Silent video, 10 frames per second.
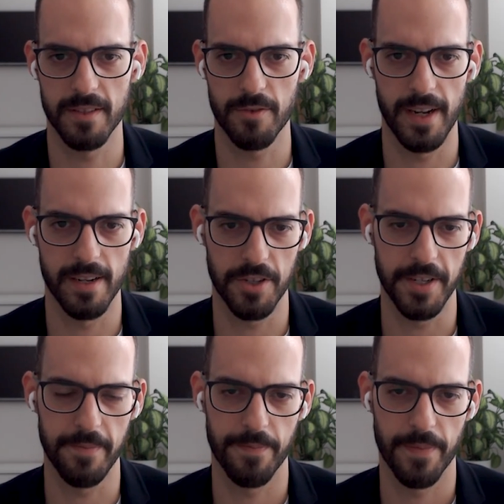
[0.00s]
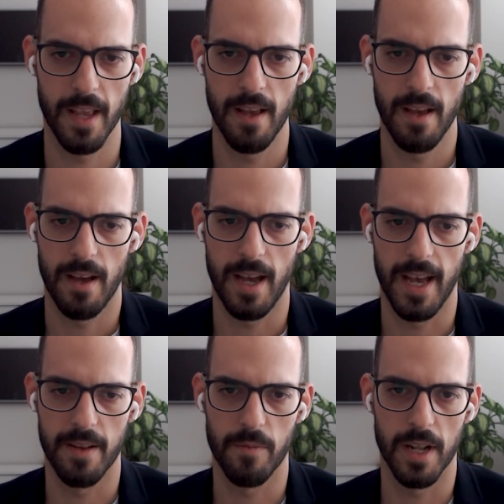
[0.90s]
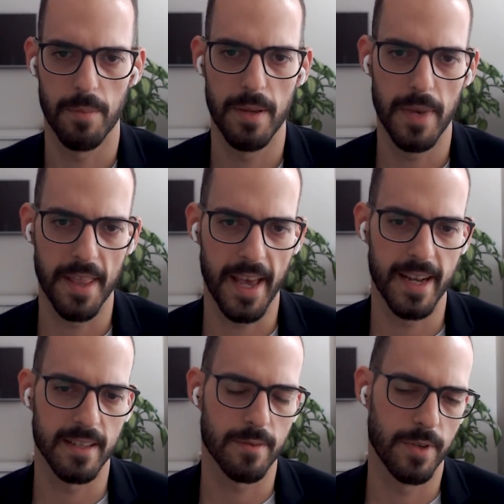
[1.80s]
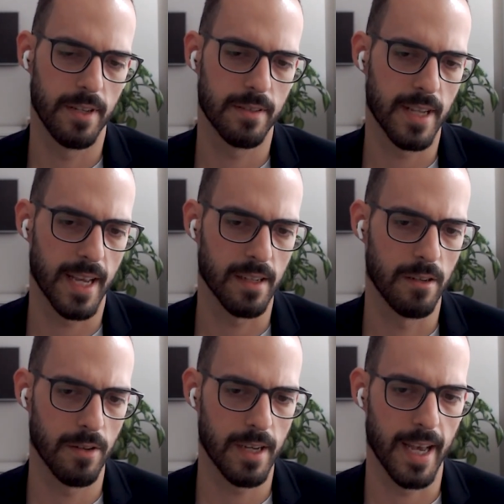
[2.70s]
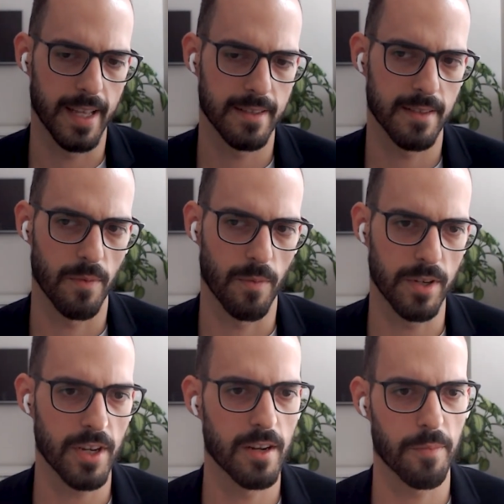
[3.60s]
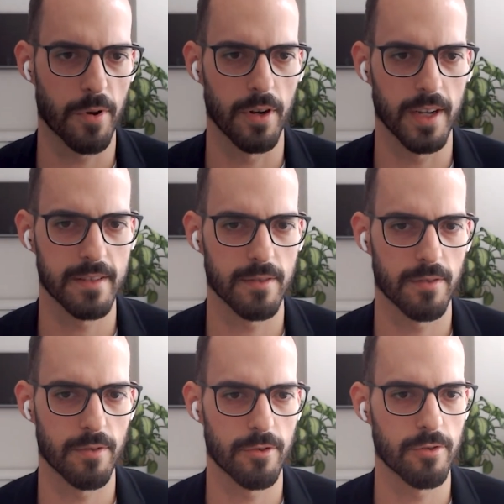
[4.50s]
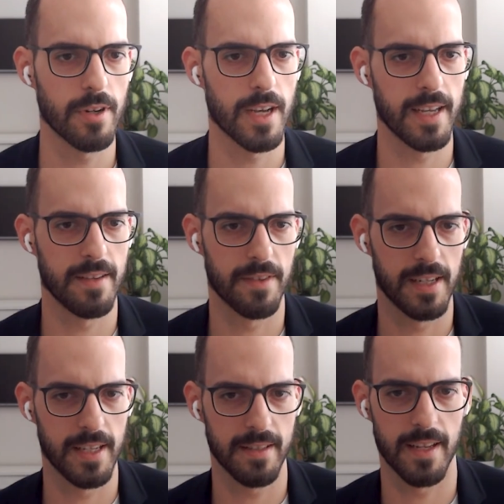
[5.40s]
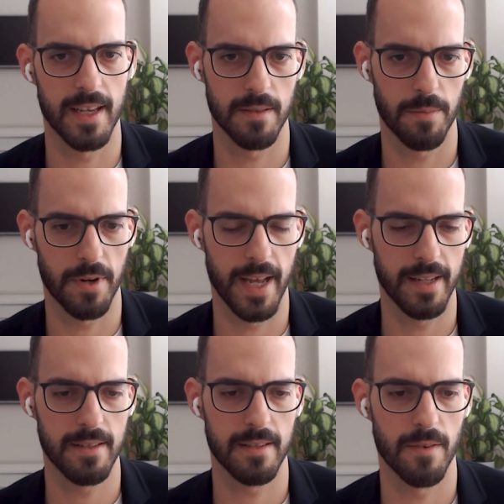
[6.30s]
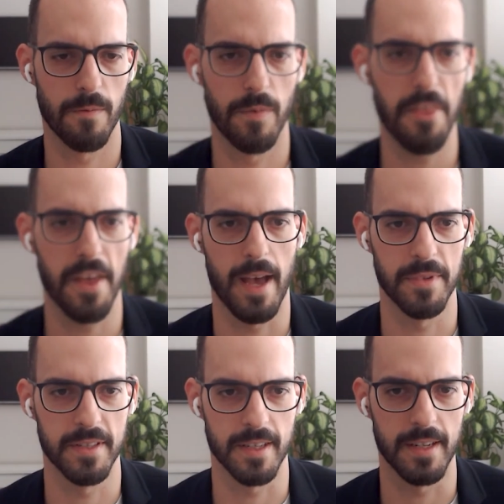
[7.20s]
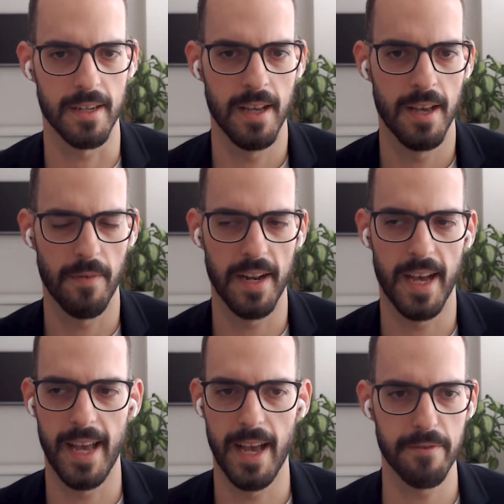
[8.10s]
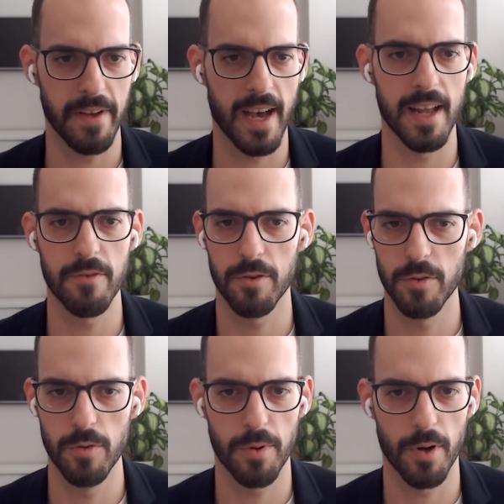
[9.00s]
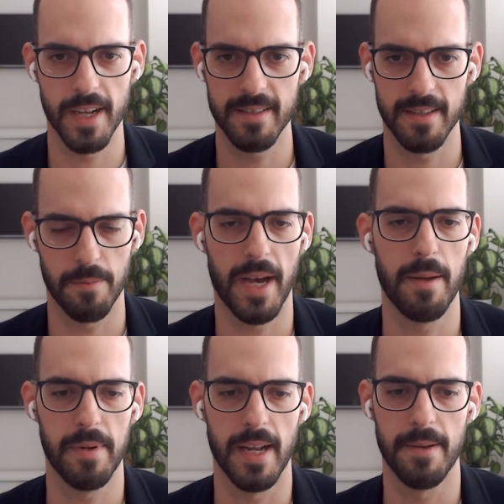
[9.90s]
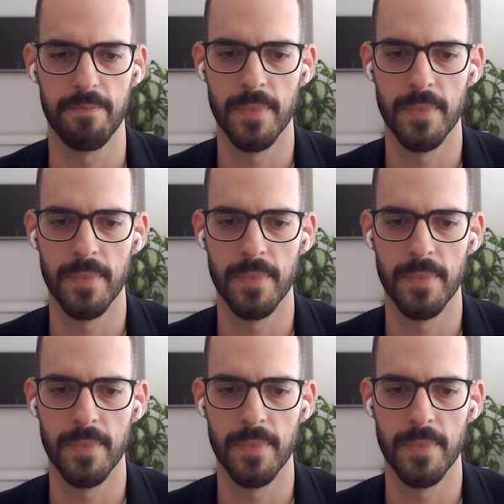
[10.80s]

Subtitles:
strategy. And what I mean by that is really to take a look at which kind of products should I even list as a brand with Amazon when I have 100 new products in the pipeline.